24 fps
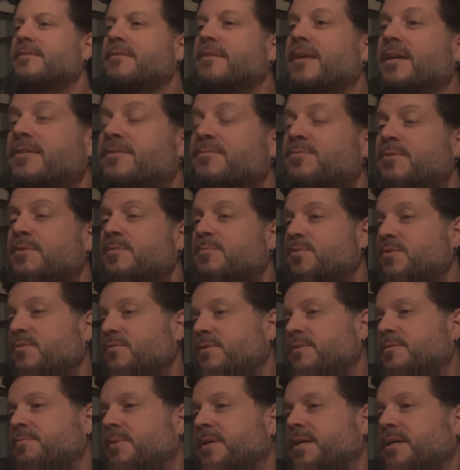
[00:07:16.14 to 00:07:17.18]
that's what the
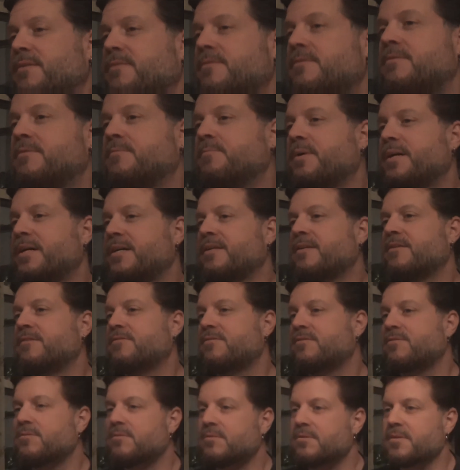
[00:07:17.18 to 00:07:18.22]
movie's about. It's about his
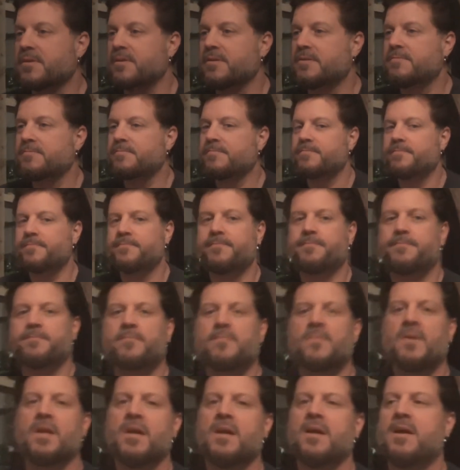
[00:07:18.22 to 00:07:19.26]
story. Well, it
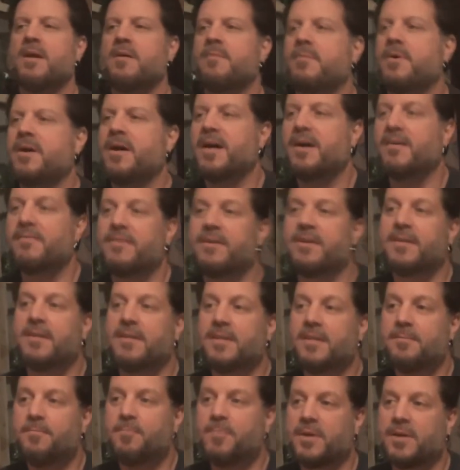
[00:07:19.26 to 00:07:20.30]
hasn't changed. It's about having an
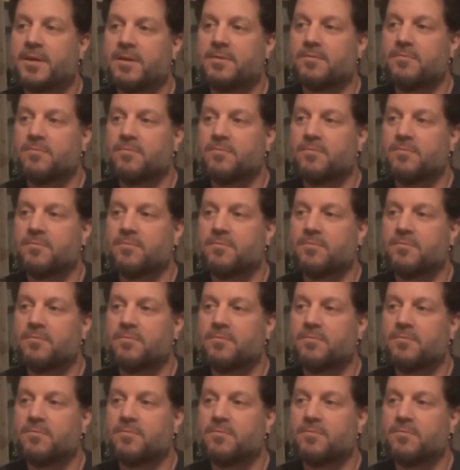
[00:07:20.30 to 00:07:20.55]
Olympic